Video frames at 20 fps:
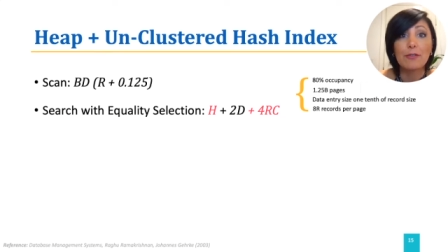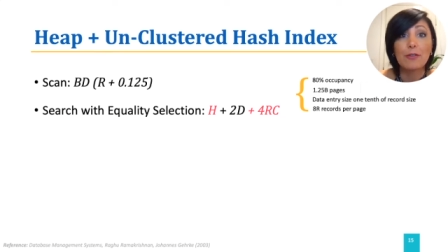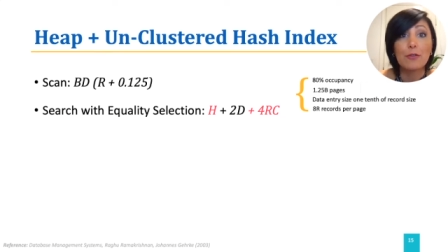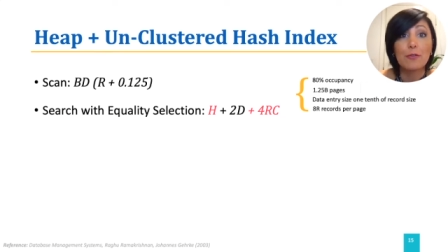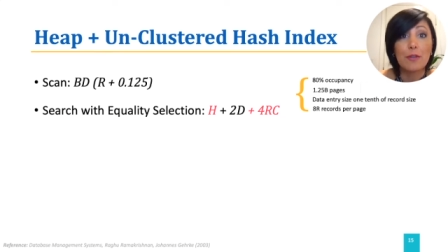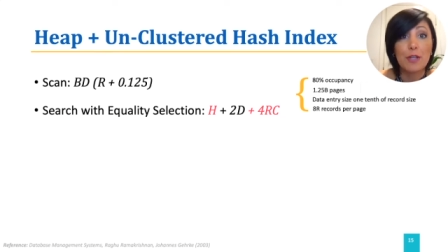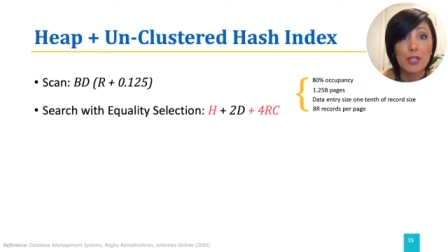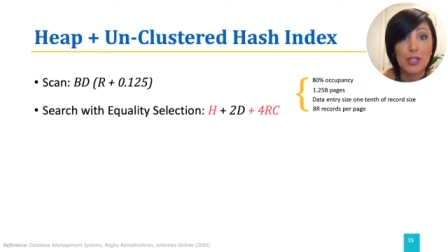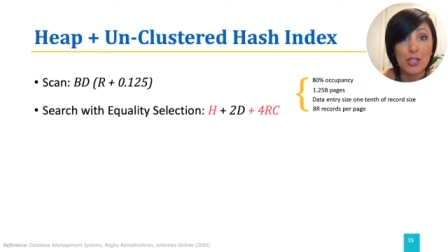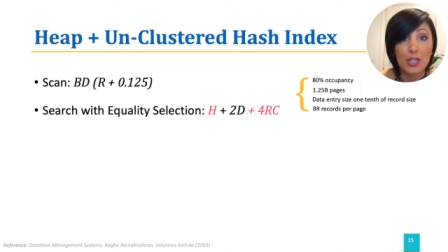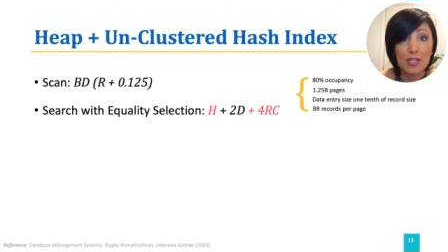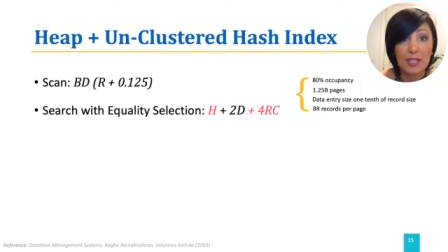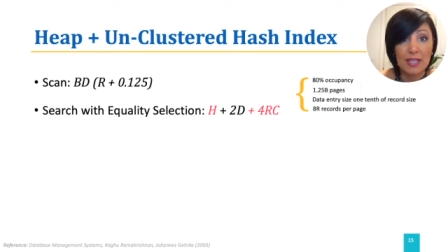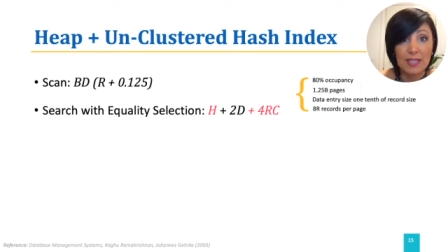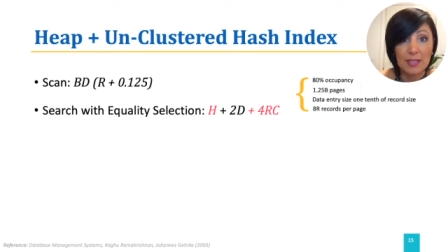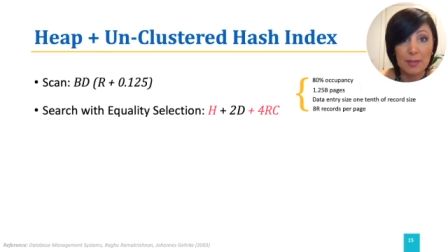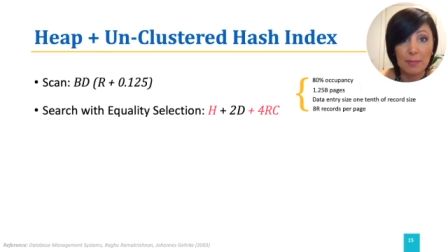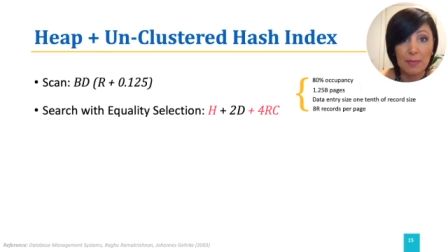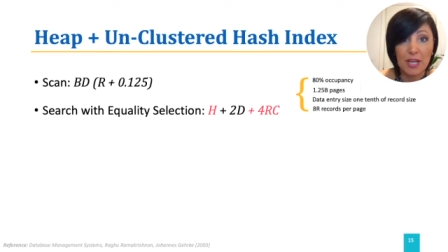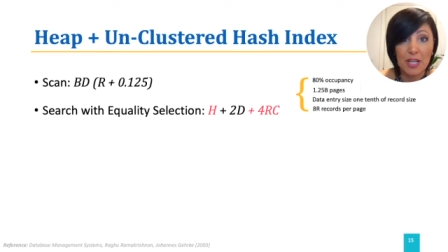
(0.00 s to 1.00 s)
to fetch the
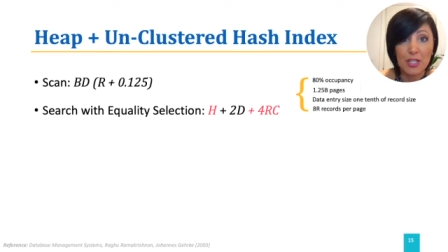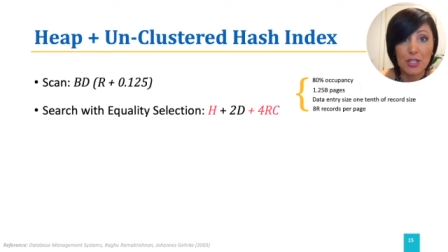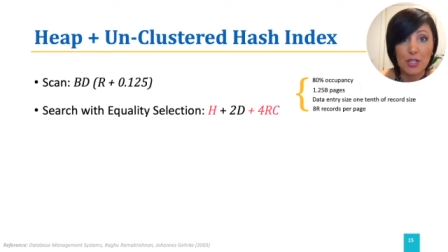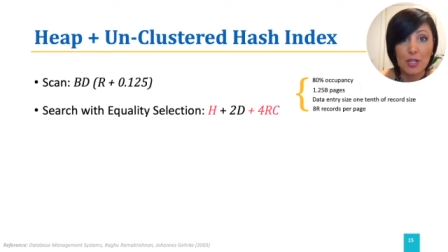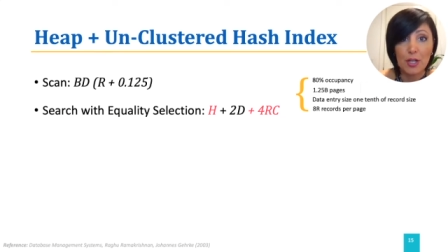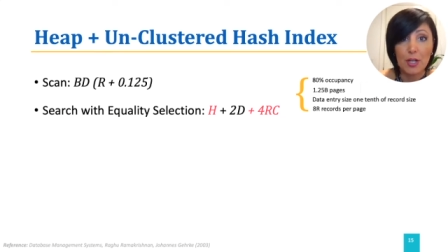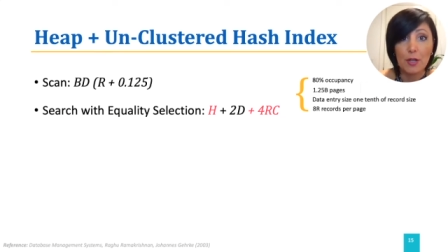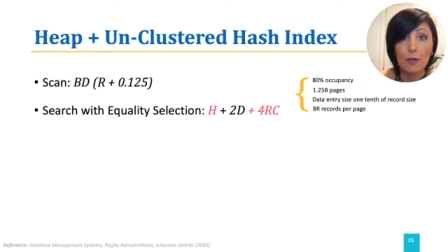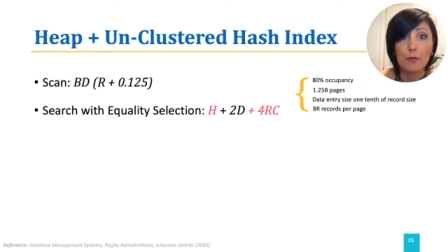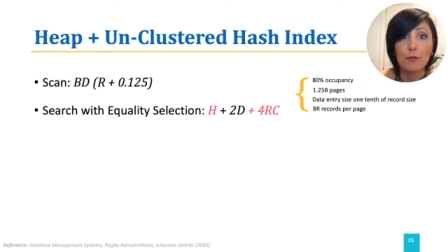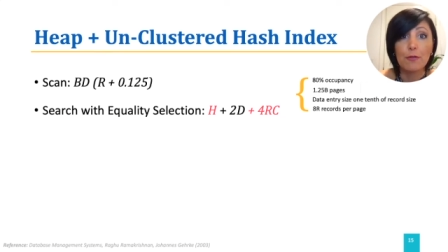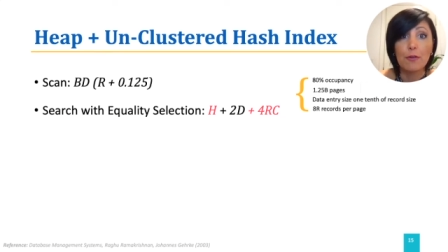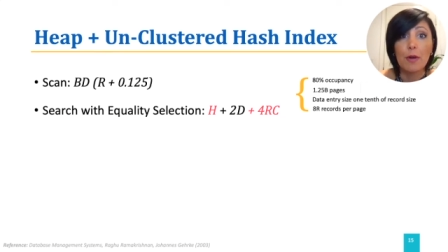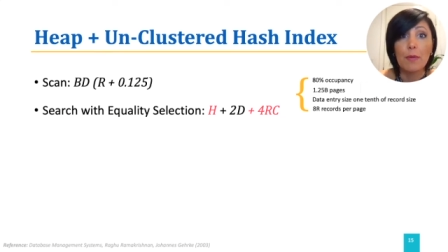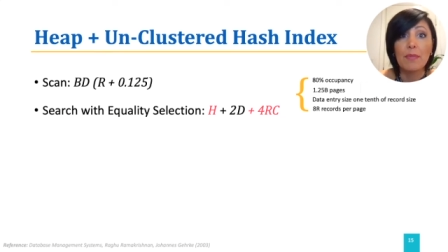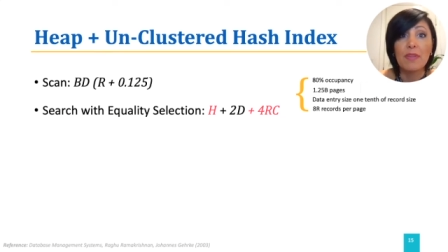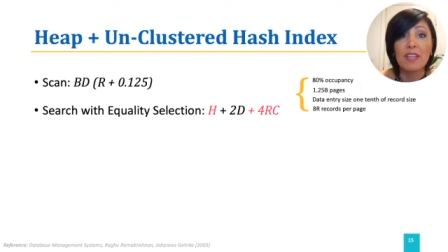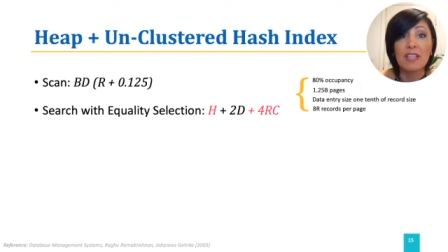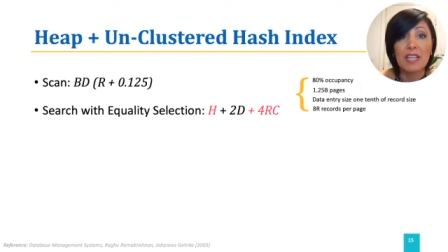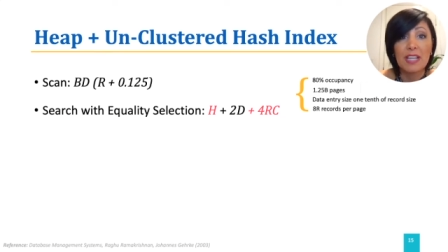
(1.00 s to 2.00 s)
data page
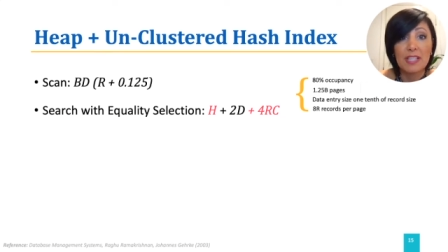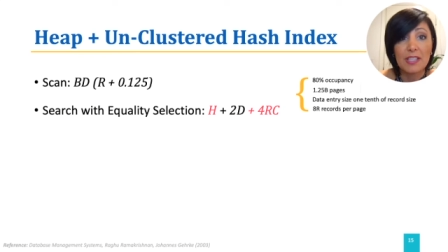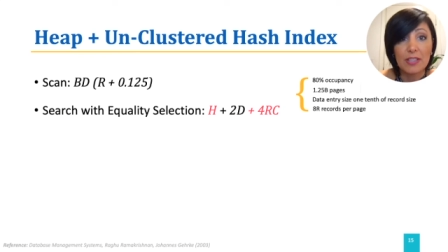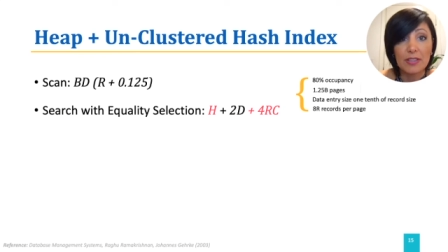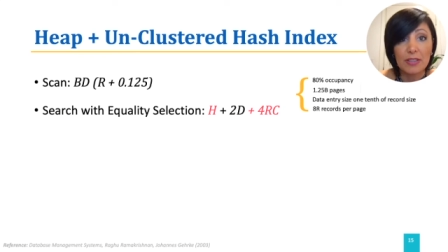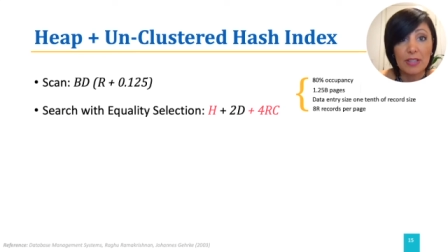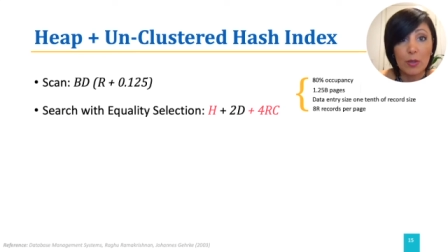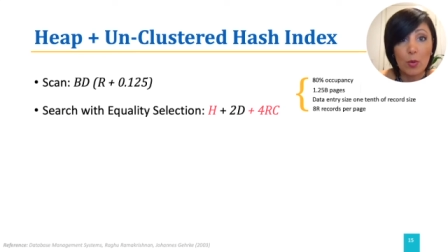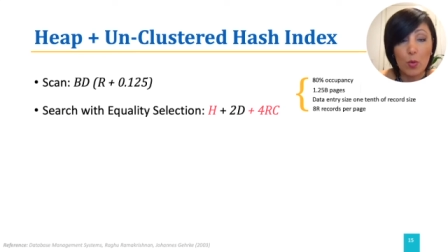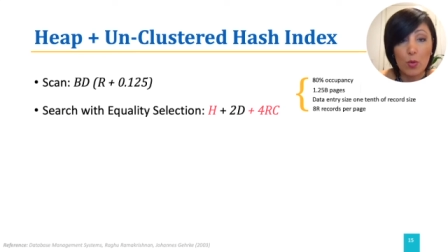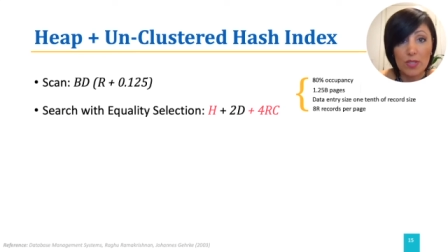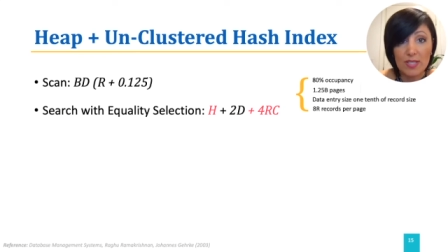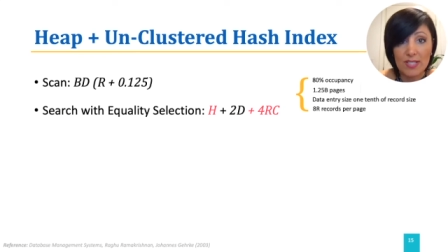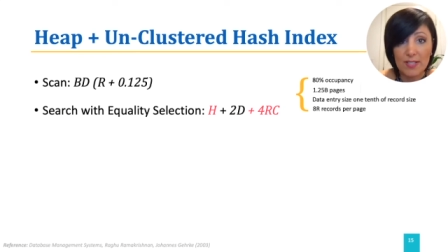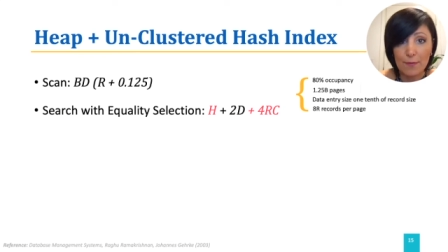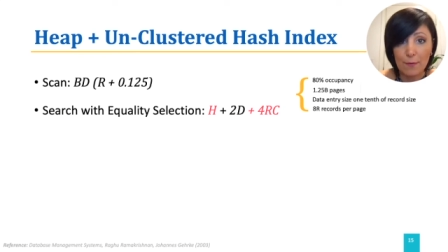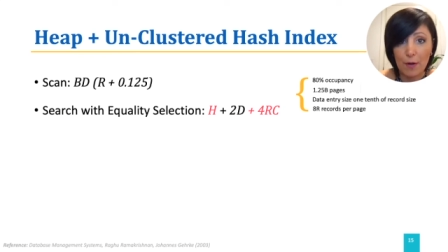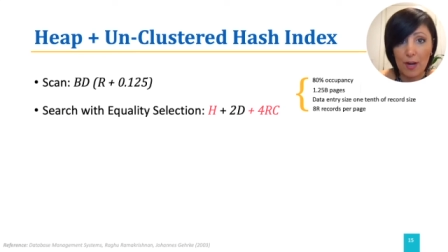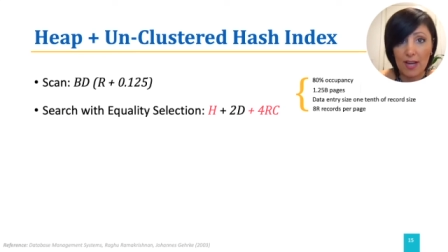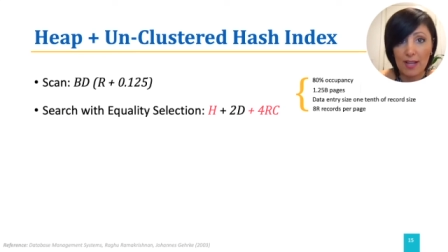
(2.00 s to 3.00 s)
from the data records
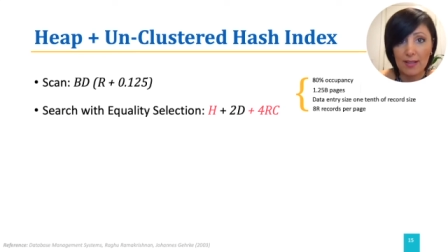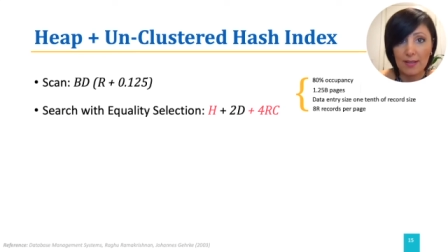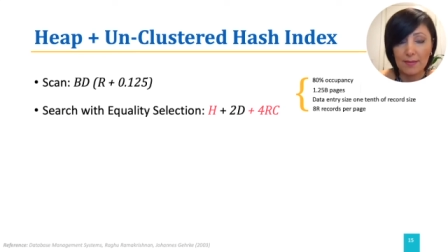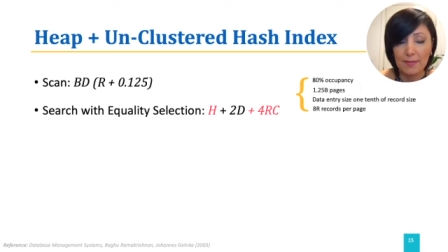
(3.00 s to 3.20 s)
file,